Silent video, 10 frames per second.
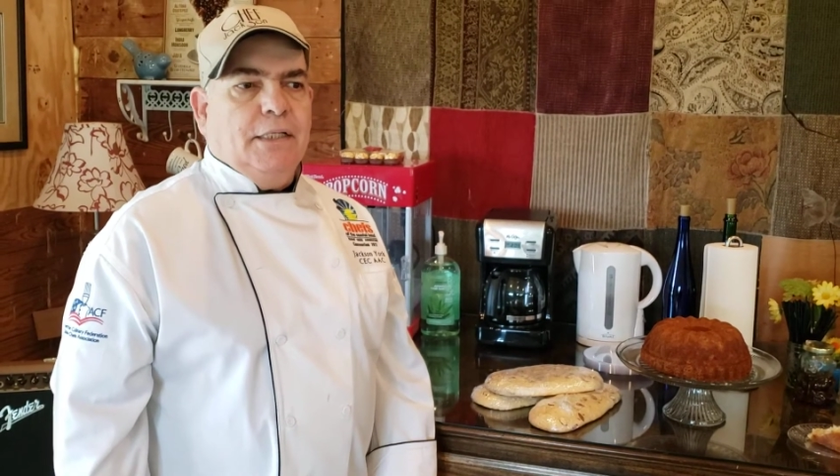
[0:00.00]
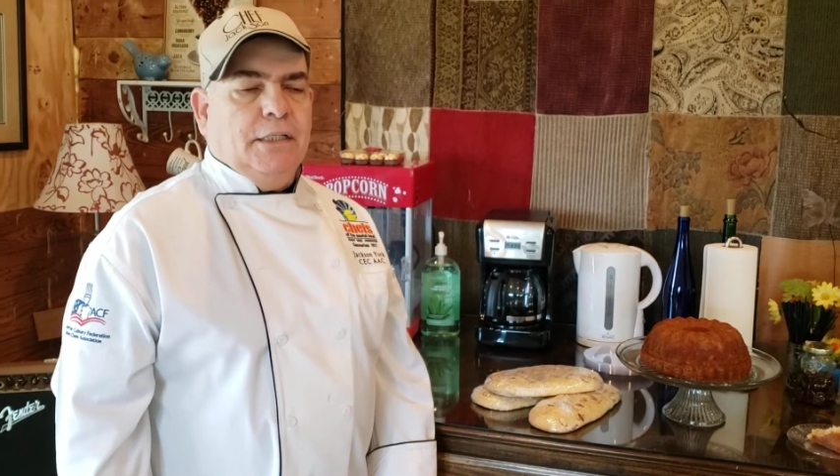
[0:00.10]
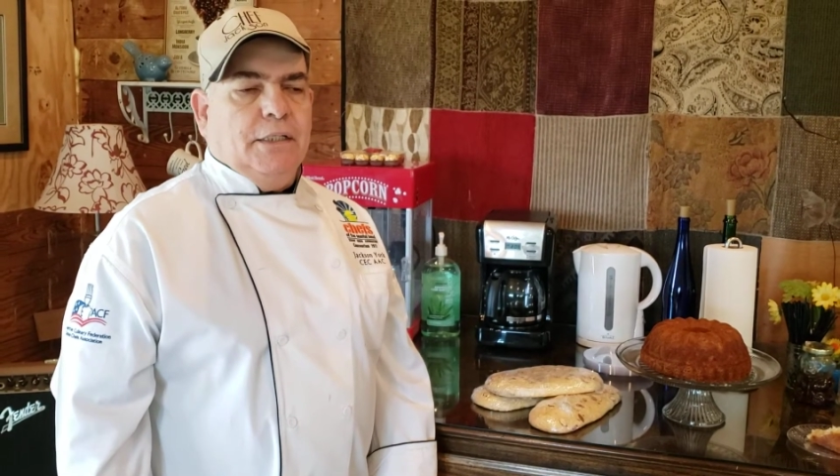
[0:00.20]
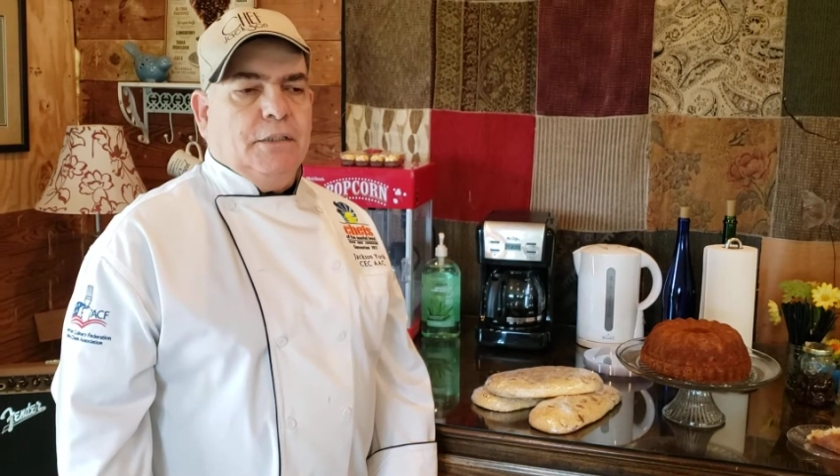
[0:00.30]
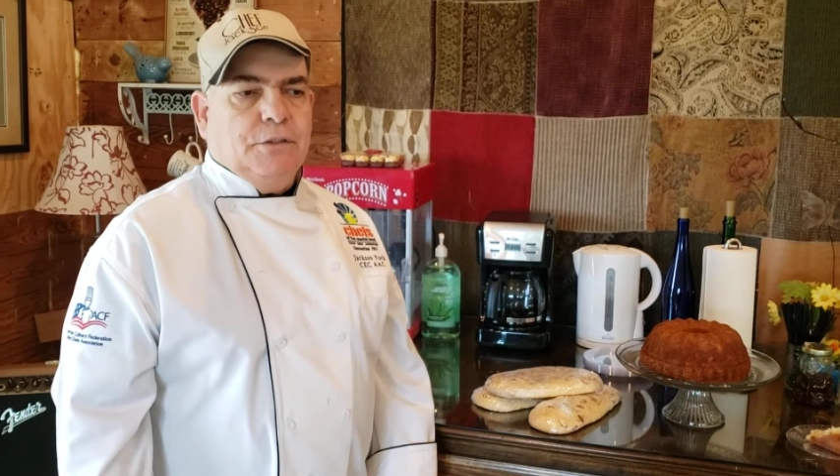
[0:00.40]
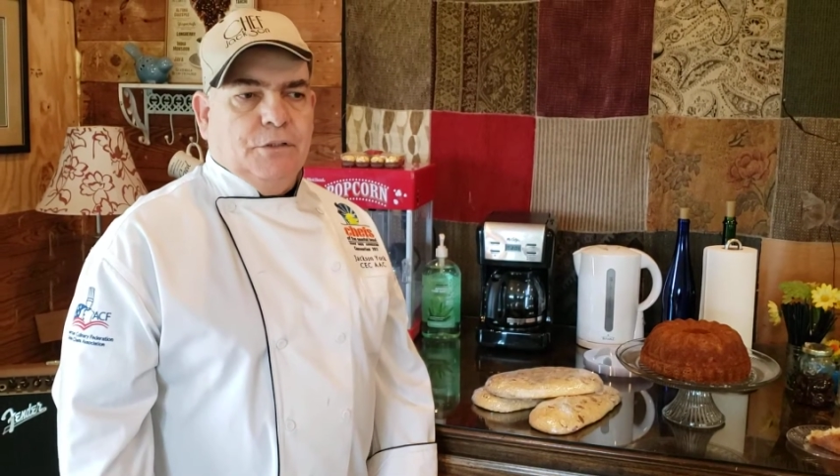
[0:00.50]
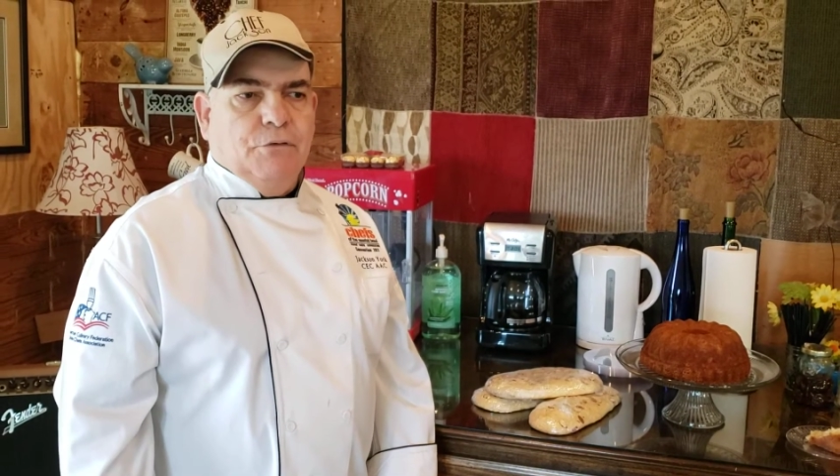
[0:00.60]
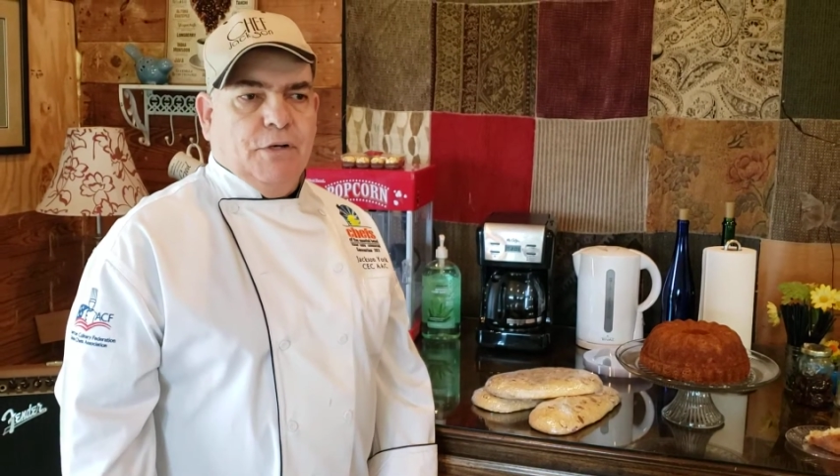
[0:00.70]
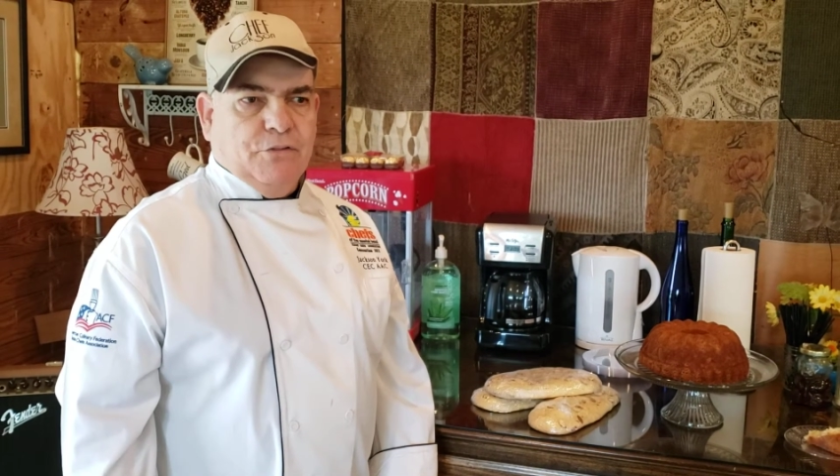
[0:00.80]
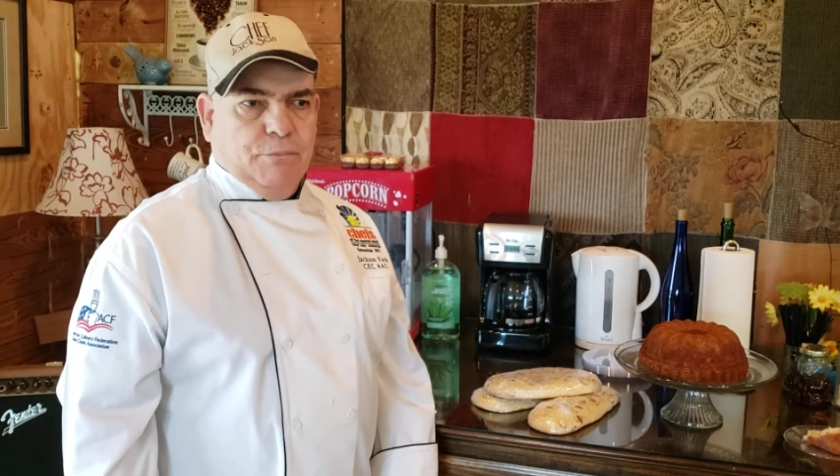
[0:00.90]
And the
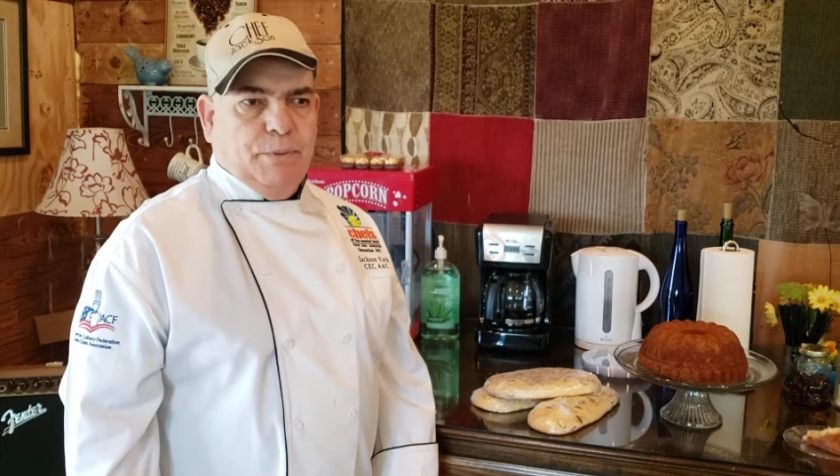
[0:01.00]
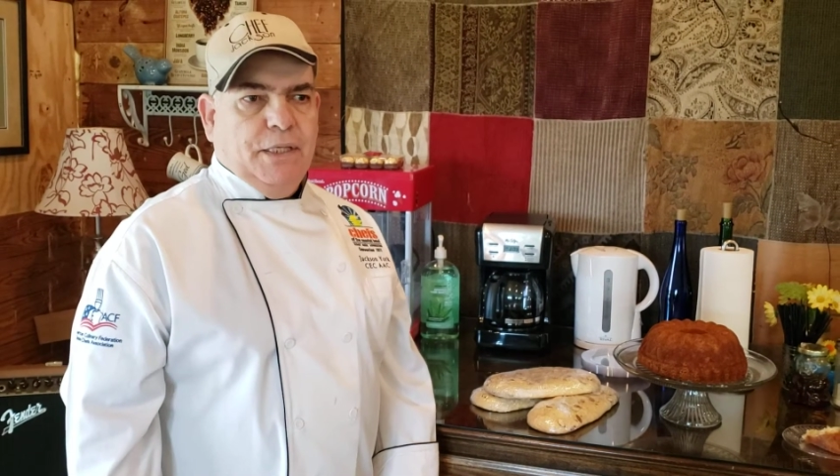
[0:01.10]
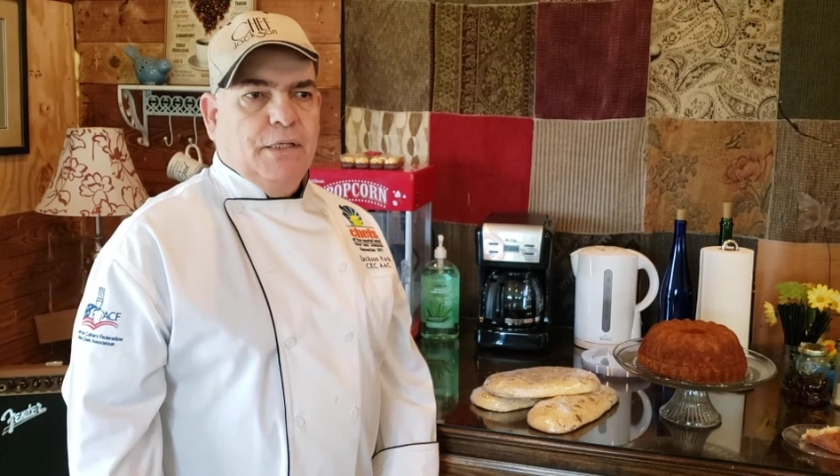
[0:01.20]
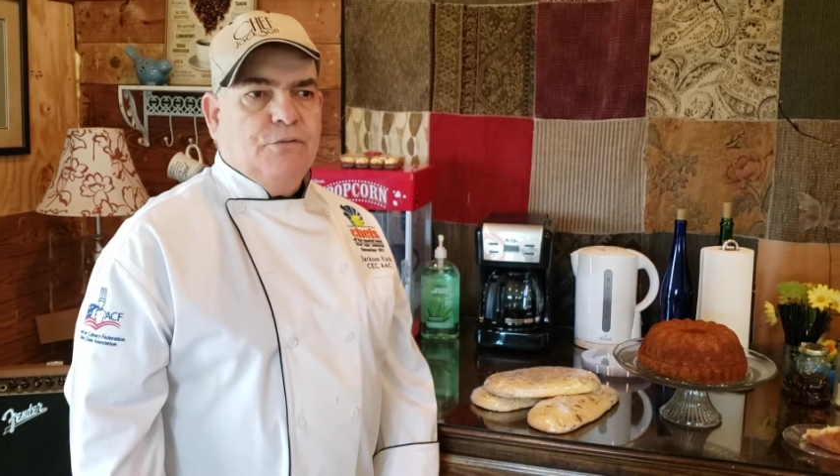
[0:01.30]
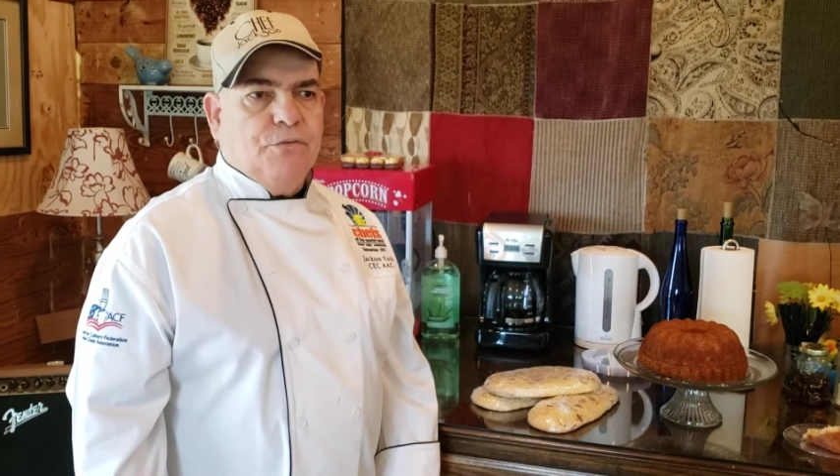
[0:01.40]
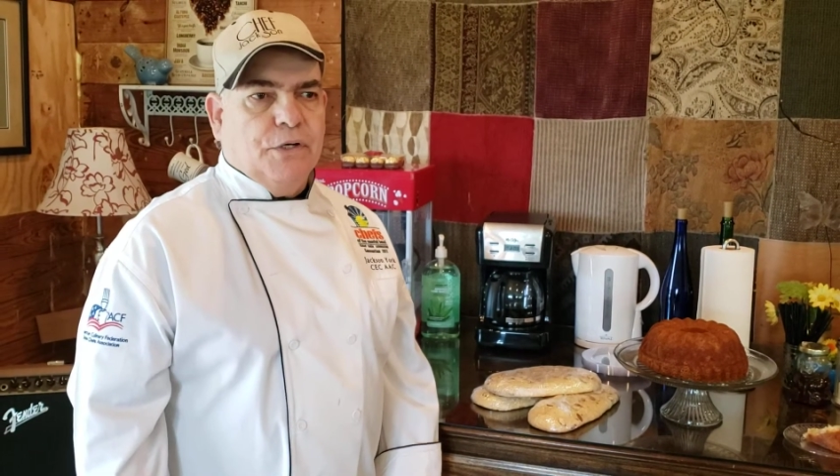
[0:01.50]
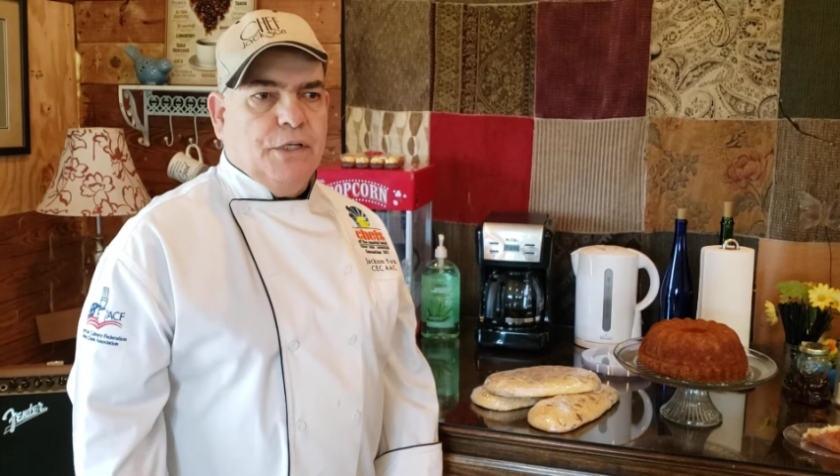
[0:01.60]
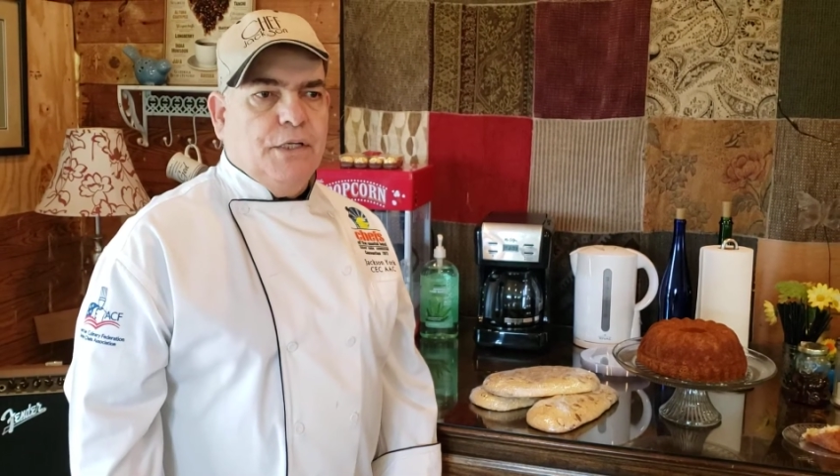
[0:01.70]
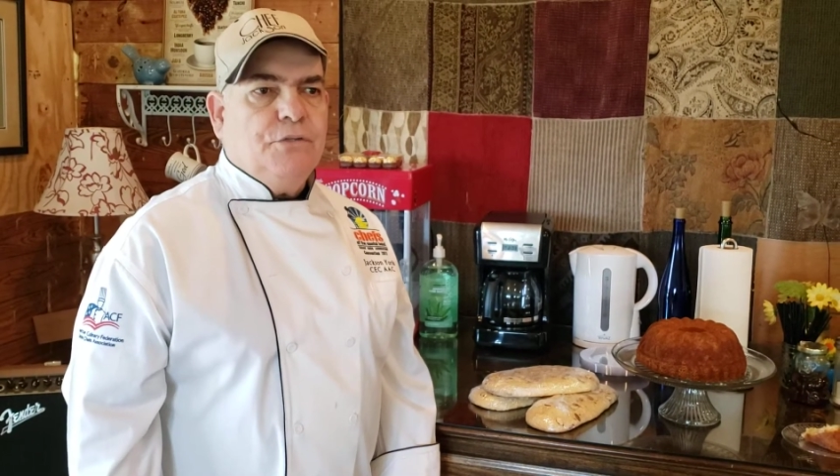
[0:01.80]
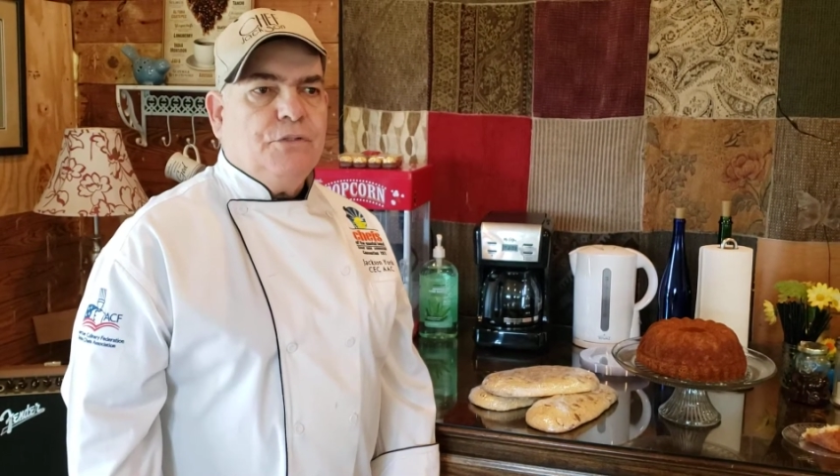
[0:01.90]
recipe is
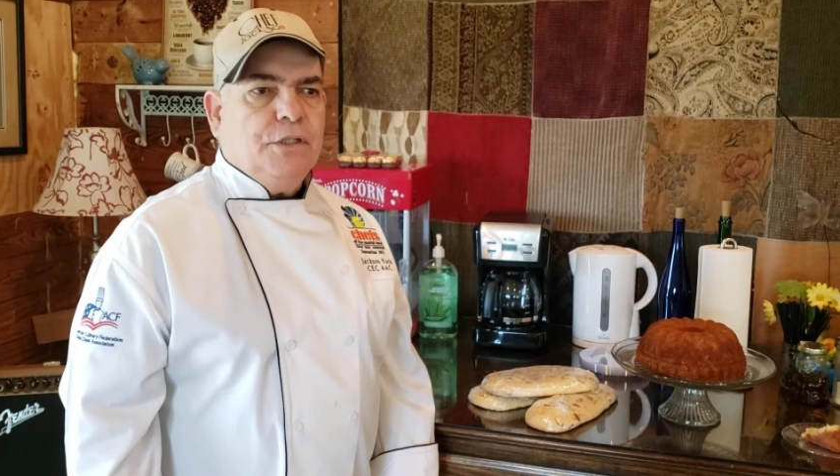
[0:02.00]
very easy.